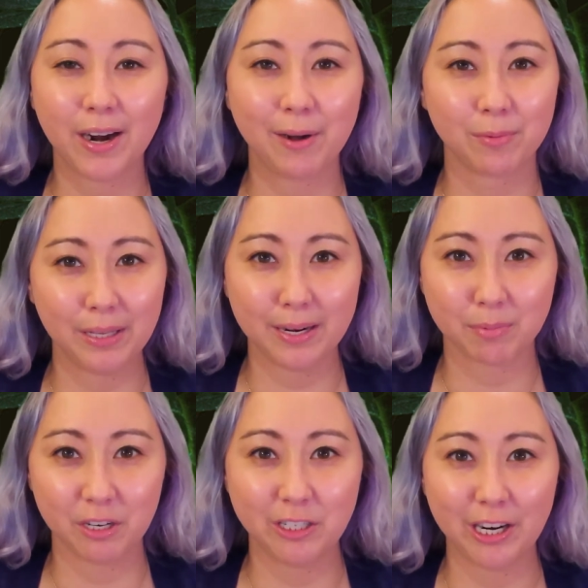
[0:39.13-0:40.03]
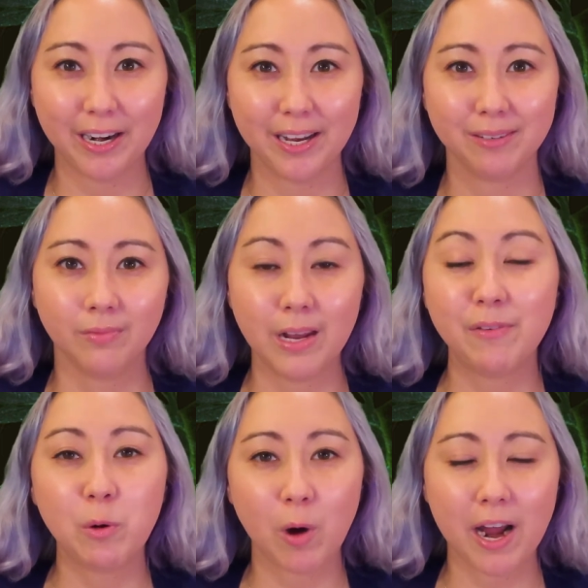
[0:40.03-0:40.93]
I really appreciate it. If
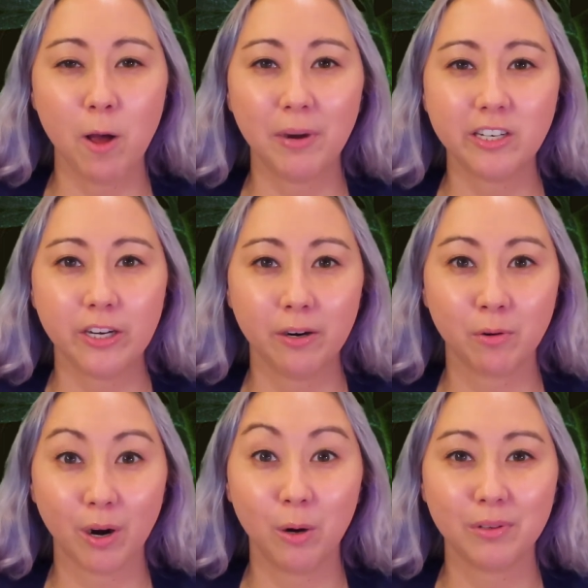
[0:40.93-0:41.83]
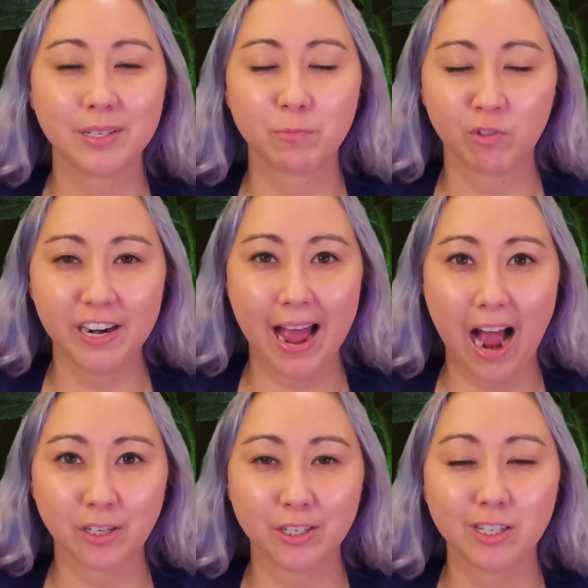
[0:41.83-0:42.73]
you want to help my channel grow with some free
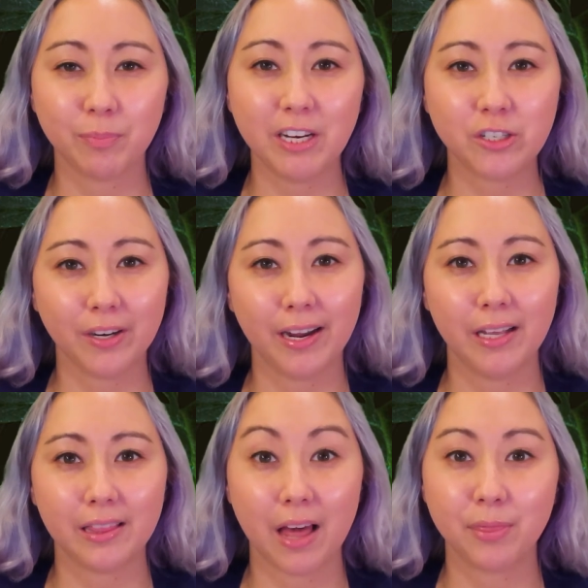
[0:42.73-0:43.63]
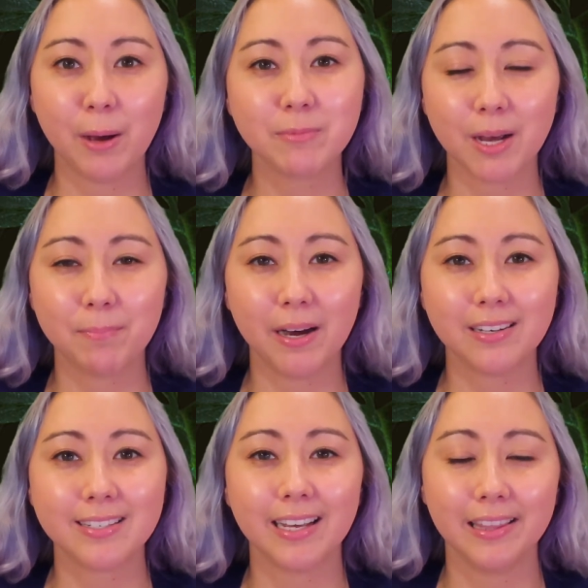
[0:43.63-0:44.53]
actions, be sure to hit that thumbs up
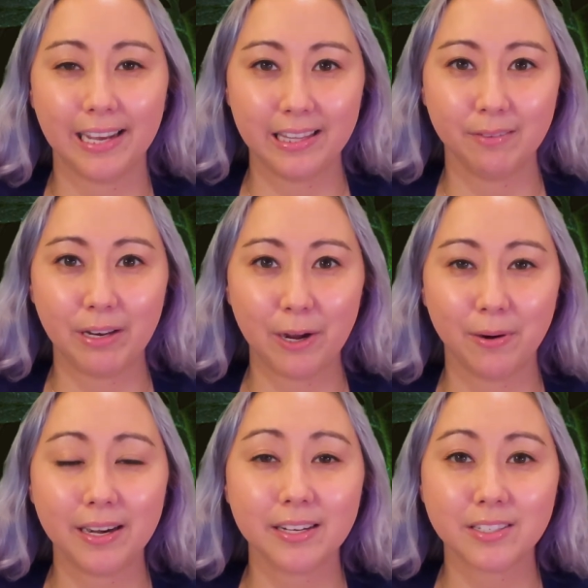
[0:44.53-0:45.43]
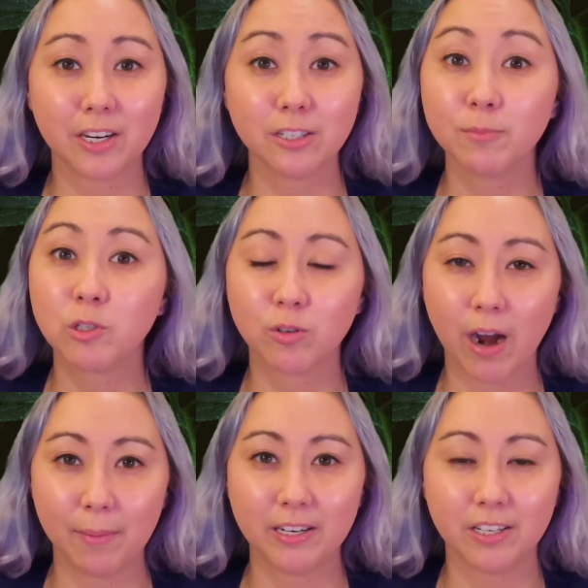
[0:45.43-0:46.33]
button to like the video and consider
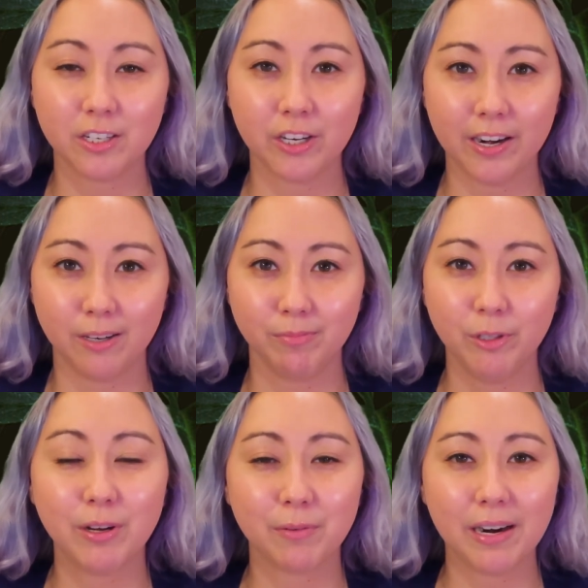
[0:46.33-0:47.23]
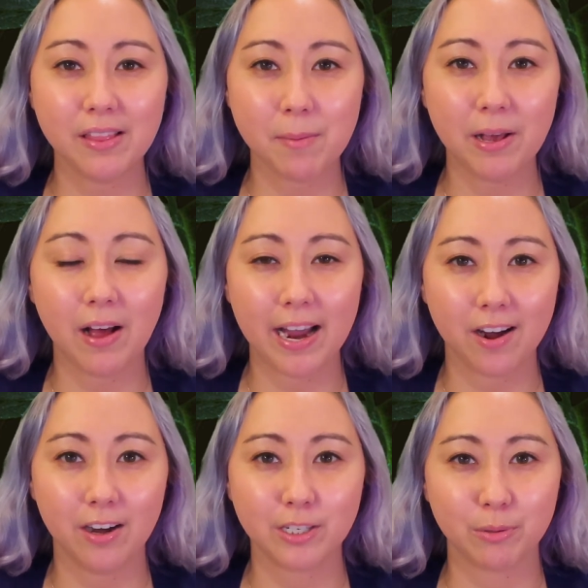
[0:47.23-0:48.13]
subscribing to the channel. You can ring that bell
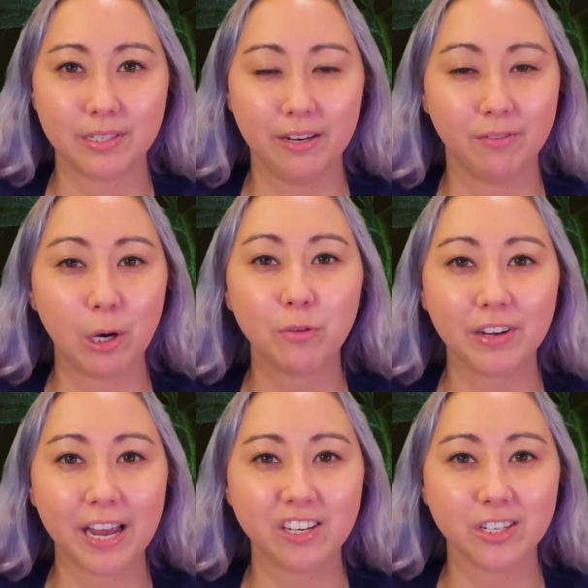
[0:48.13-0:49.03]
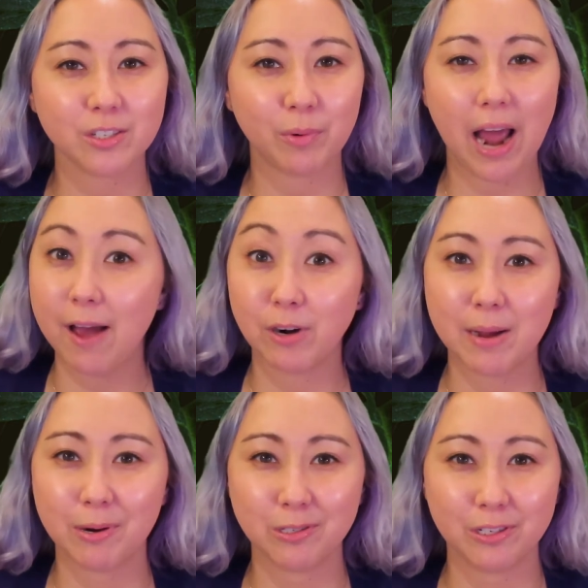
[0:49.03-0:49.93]
icon to receive notifications whenever I
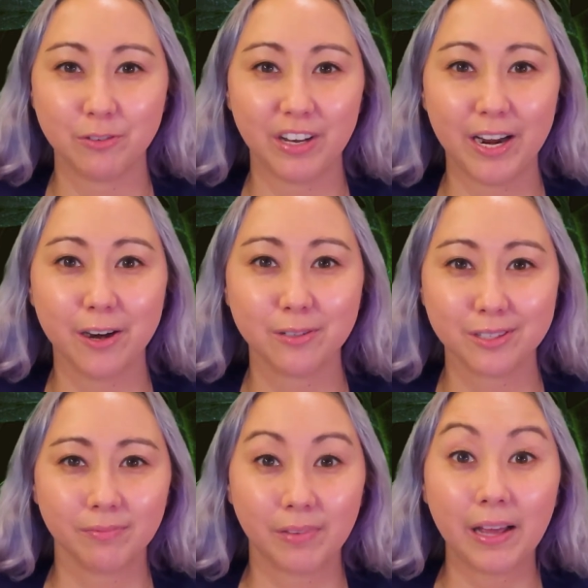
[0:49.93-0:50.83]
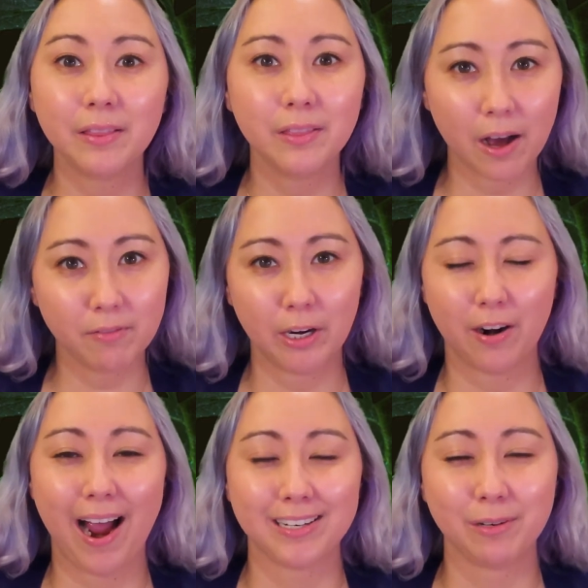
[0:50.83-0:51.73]
post new videos. I love
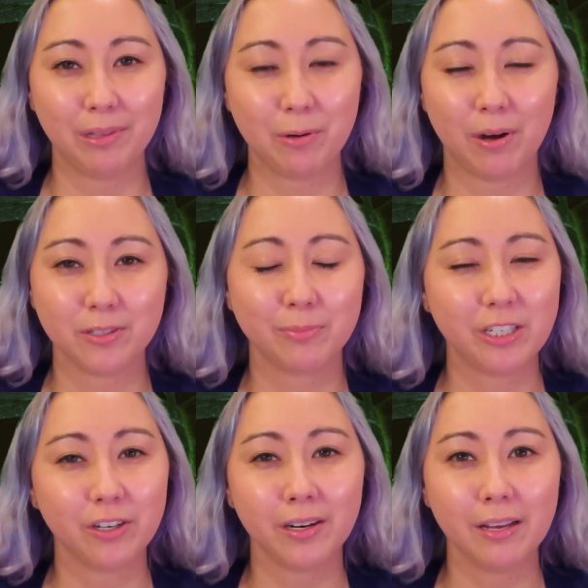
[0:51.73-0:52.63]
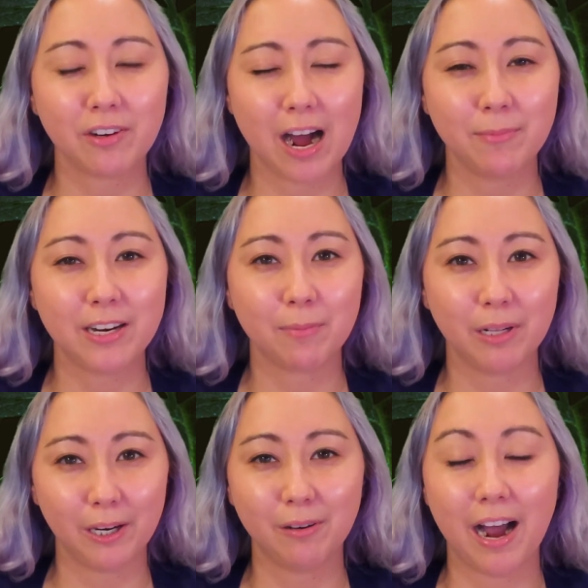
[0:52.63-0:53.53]
interacting with you all, so be sure to leave a comment down
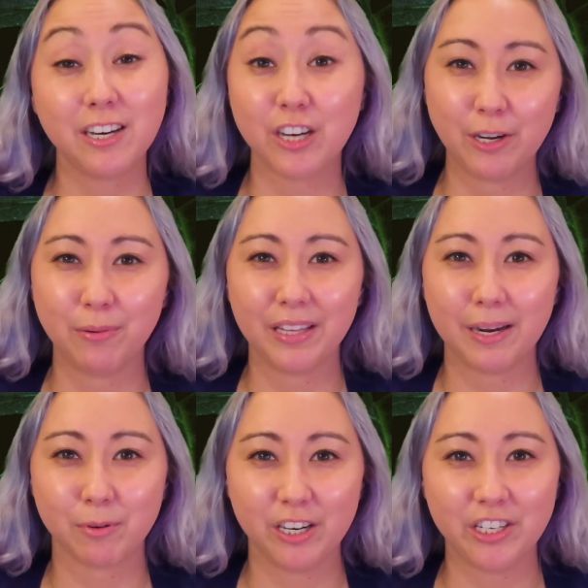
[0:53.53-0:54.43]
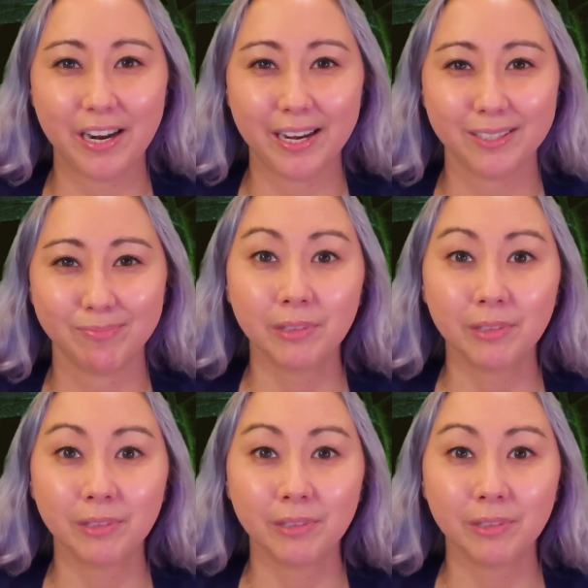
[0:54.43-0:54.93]
below. I genuinely appreciate it.